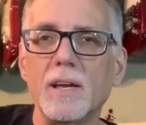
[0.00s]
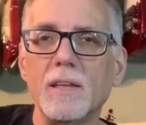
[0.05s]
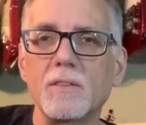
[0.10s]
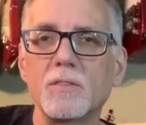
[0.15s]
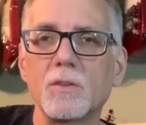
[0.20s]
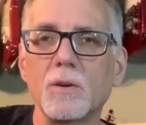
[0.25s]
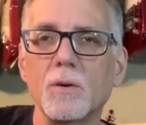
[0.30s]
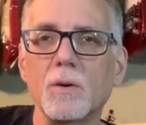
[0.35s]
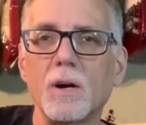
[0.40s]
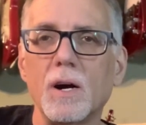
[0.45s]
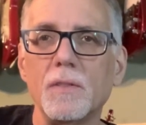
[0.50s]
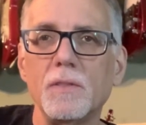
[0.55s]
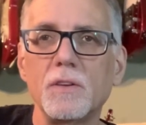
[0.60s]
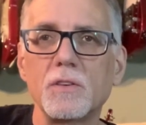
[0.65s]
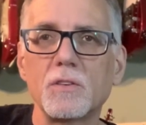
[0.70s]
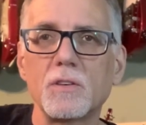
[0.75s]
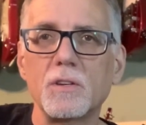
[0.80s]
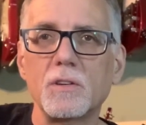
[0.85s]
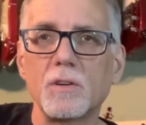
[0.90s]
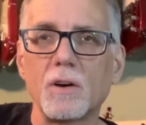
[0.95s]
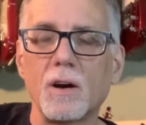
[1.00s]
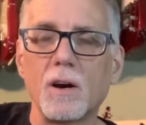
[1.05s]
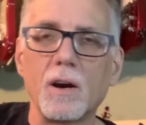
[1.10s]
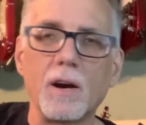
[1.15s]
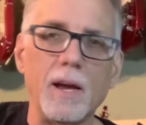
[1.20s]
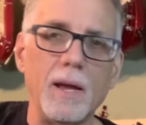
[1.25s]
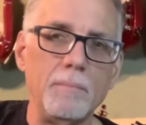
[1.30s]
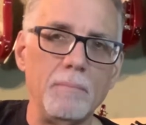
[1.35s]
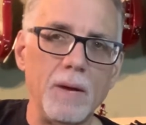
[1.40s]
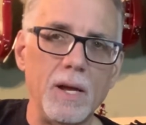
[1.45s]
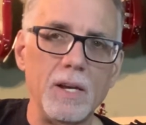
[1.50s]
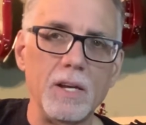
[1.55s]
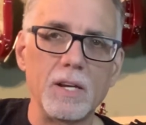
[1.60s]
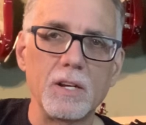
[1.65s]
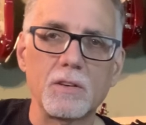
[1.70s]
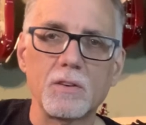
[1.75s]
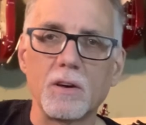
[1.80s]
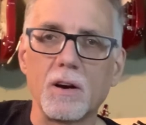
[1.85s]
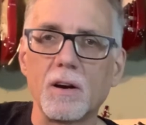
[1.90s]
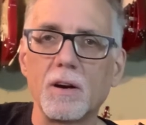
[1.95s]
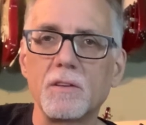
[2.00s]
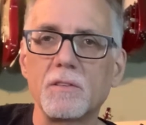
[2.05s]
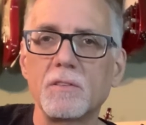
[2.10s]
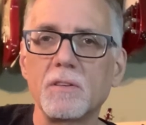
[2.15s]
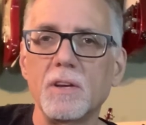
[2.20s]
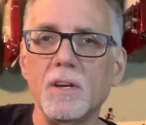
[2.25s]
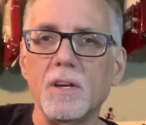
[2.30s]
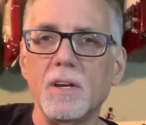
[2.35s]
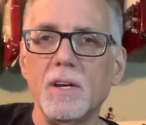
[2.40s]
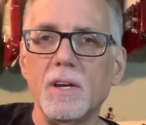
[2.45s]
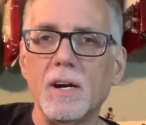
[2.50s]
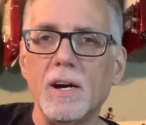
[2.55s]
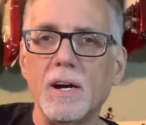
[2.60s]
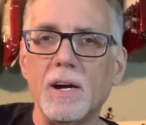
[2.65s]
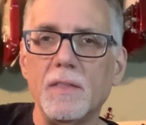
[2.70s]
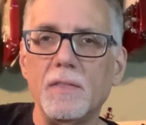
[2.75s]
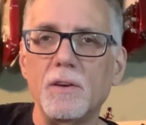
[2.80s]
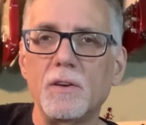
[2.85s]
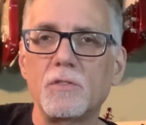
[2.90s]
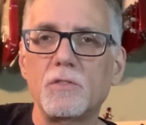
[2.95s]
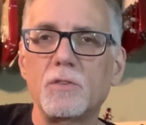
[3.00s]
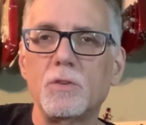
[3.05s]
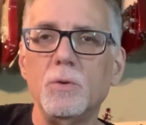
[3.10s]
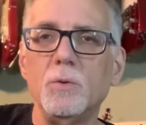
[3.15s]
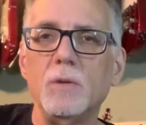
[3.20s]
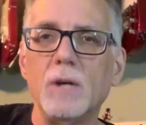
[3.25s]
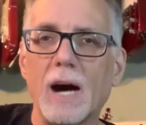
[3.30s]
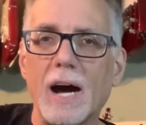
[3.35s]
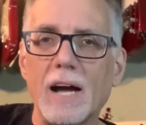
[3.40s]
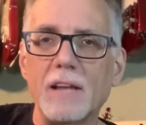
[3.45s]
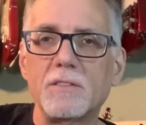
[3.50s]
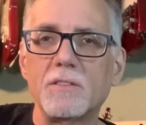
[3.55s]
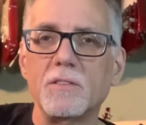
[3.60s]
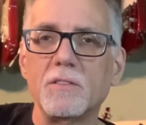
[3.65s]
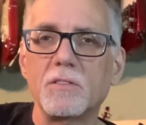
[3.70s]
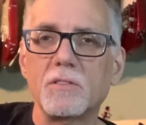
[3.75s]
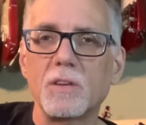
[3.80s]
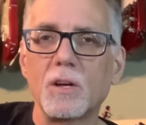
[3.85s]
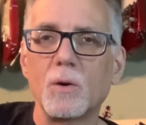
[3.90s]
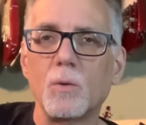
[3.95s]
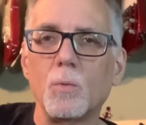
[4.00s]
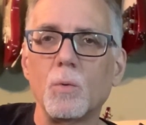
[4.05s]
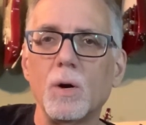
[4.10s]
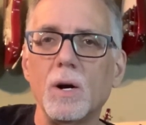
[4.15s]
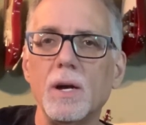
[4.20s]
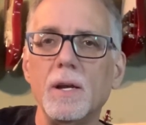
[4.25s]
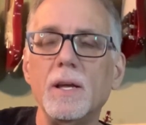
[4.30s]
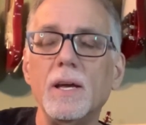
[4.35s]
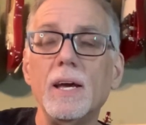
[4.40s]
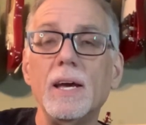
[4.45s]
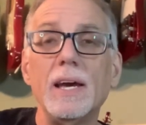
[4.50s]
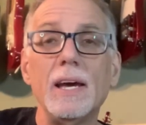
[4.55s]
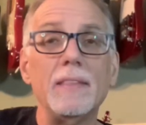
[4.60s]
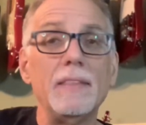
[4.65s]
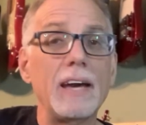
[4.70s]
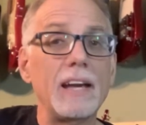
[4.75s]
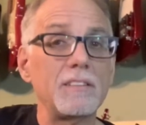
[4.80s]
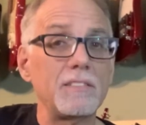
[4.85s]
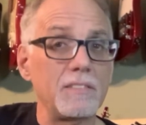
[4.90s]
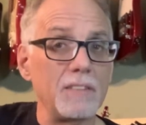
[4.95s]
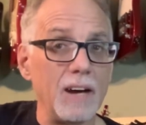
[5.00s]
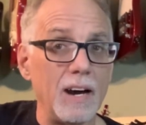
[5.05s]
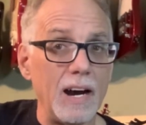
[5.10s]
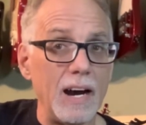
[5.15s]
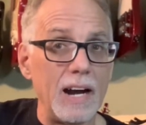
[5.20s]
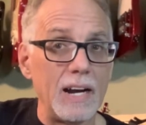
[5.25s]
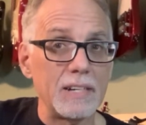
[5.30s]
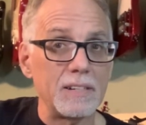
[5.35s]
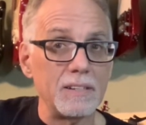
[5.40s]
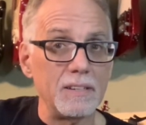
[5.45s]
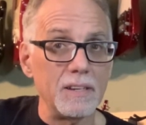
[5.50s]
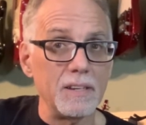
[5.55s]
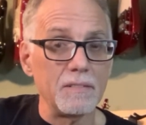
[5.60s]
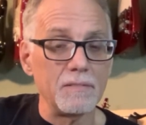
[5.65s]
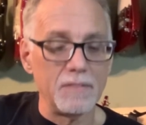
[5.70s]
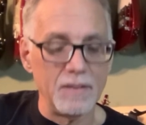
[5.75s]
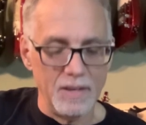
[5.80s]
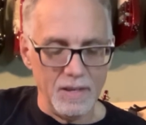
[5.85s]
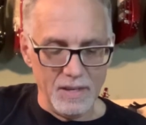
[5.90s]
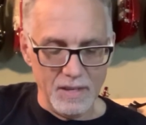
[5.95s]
And so on this guitar and many guitars, there's 2 dots instead of 1, and that's the octave.